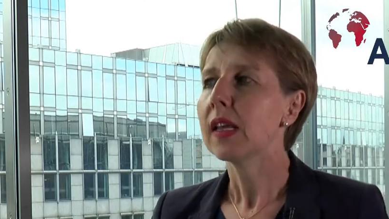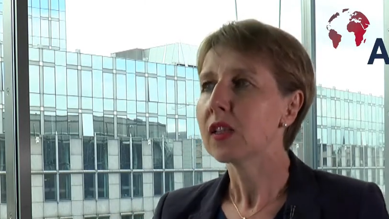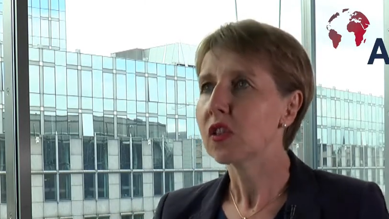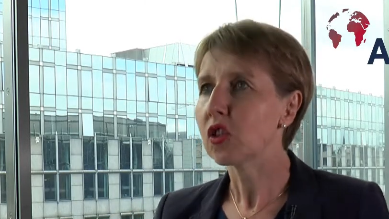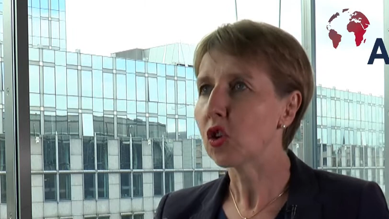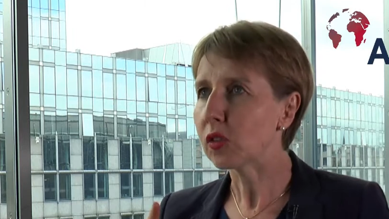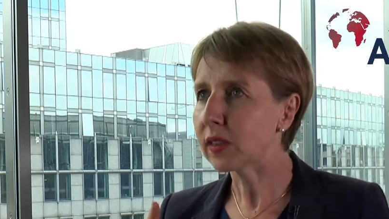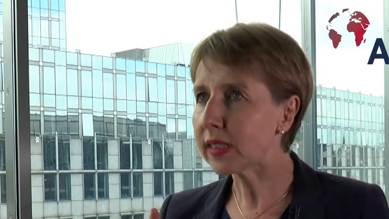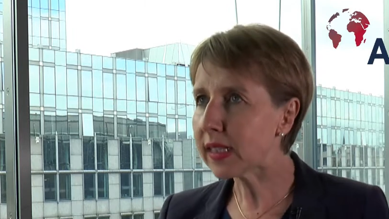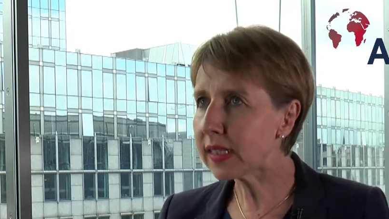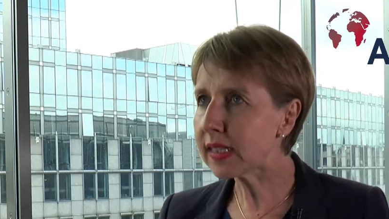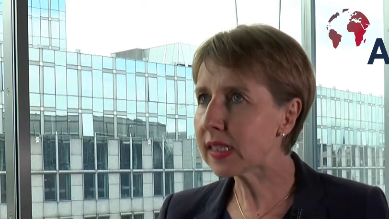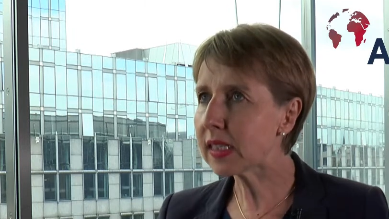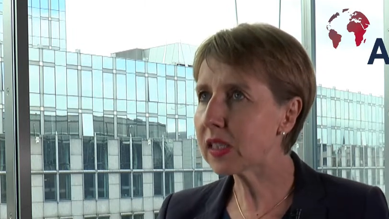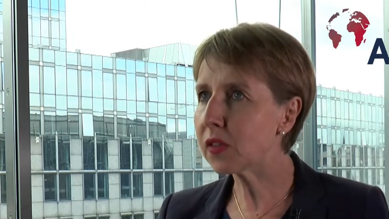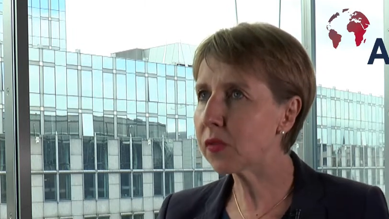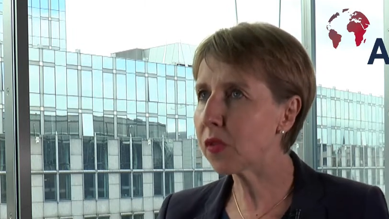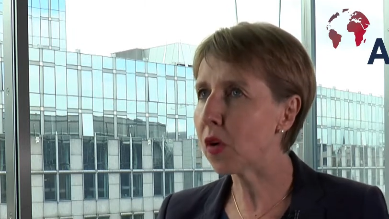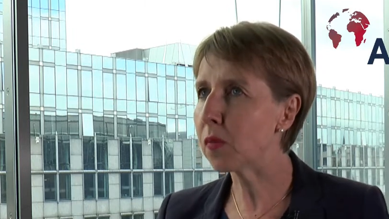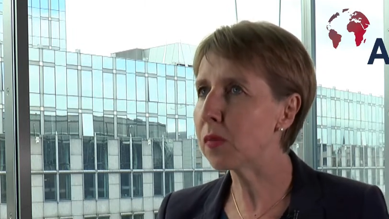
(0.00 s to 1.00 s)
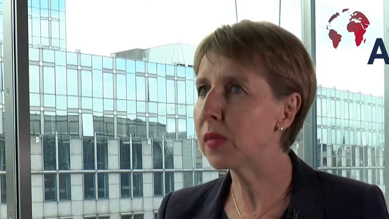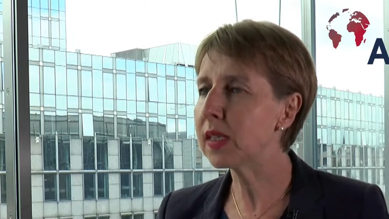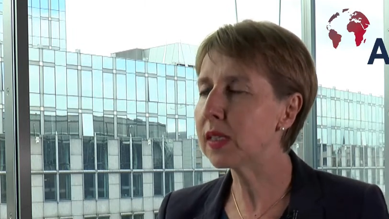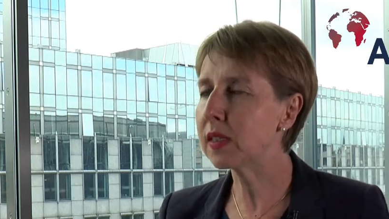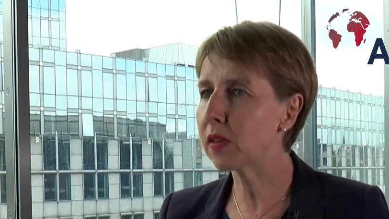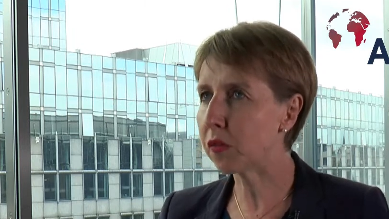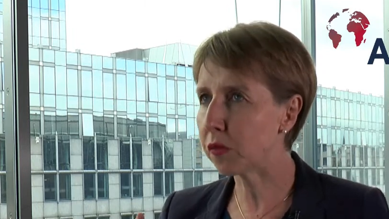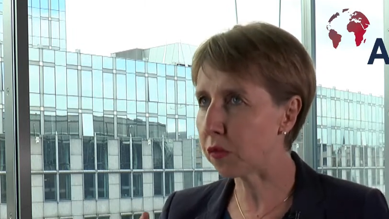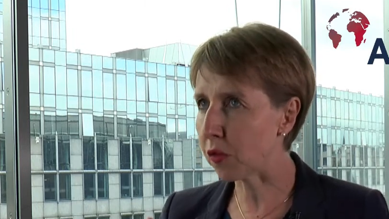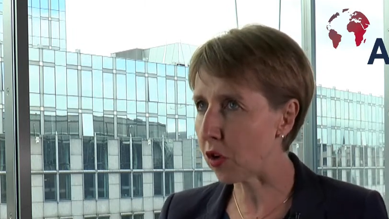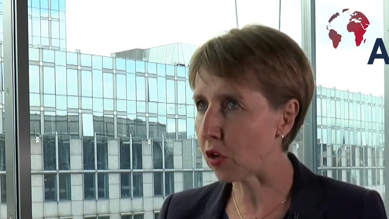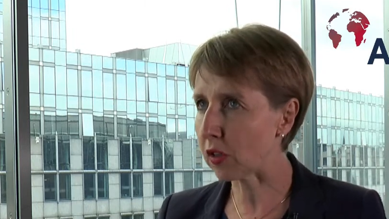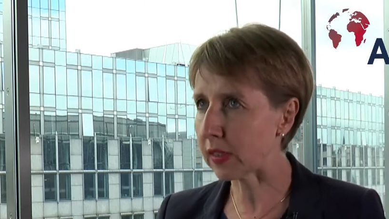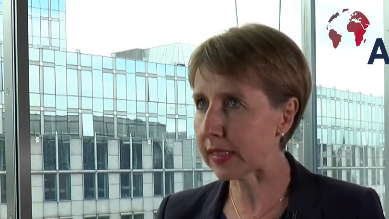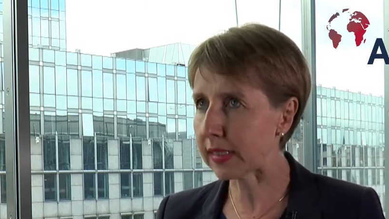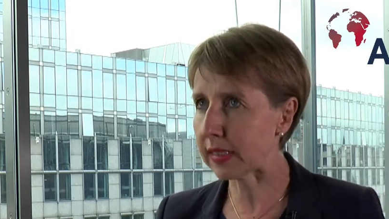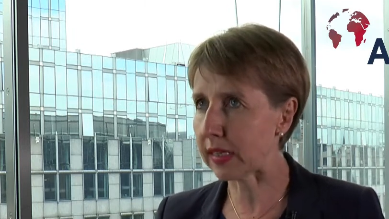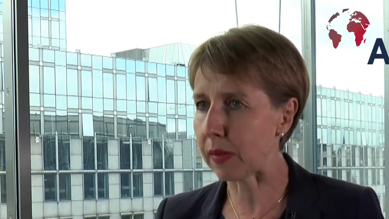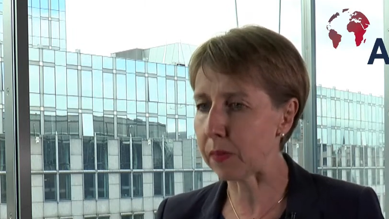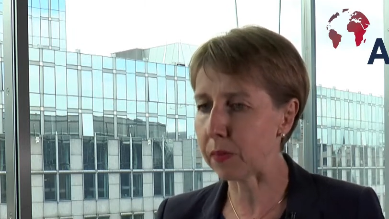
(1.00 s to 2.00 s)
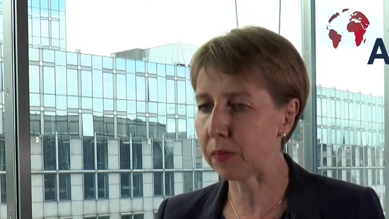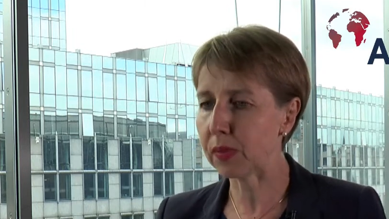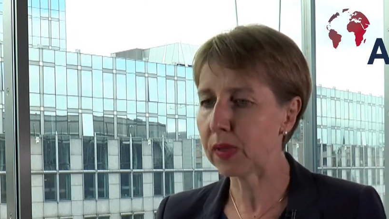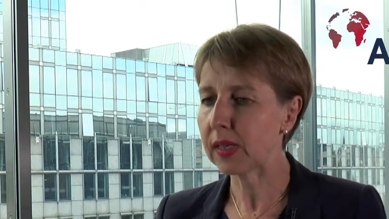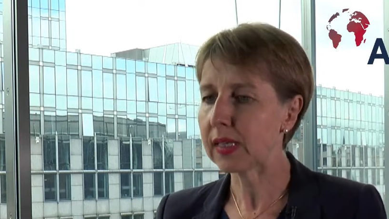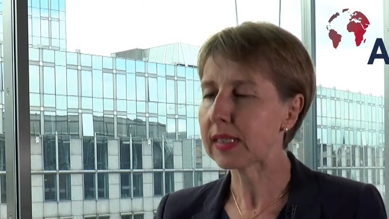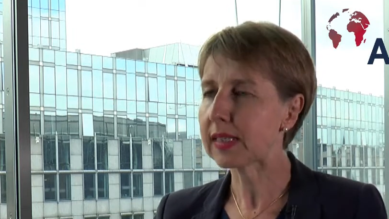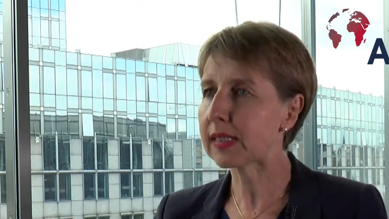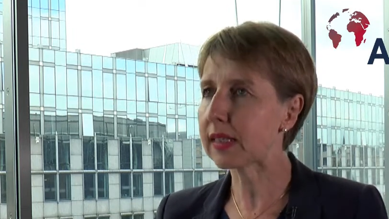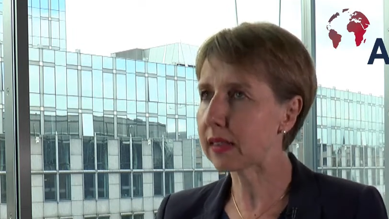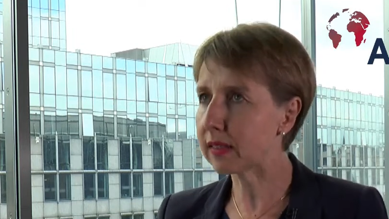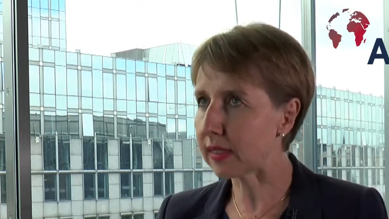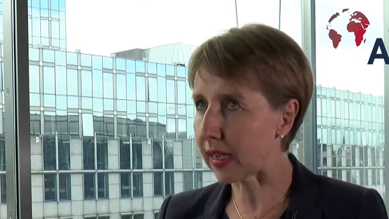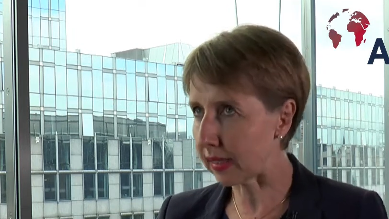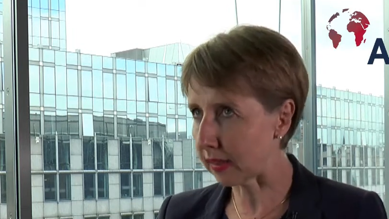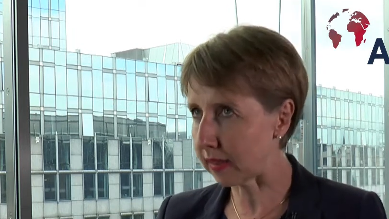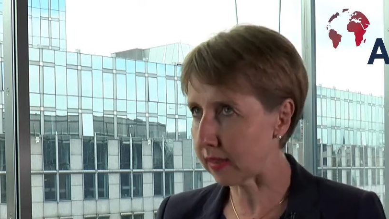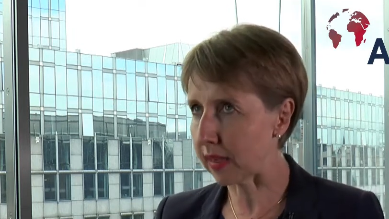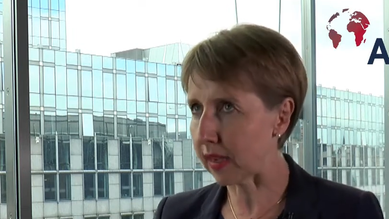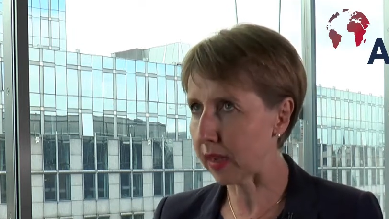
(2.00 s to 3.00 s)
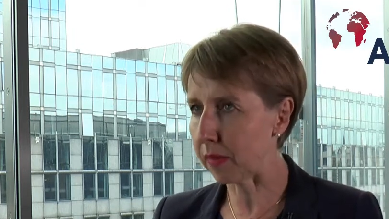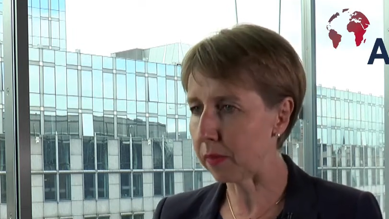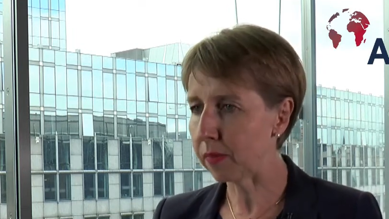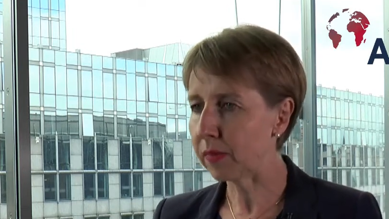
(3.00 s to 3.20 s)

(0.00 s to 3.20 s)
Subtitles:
So this is for me the first step, the data.